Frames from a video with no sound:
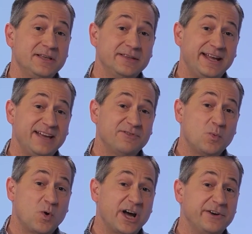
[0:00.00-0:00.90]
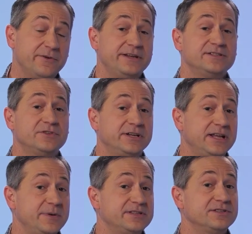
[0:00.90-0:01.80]
that have a wide range of
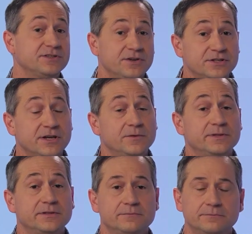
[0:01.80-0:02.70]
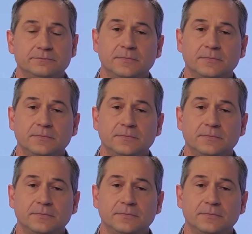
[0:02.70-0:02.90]
dynamics associated with them.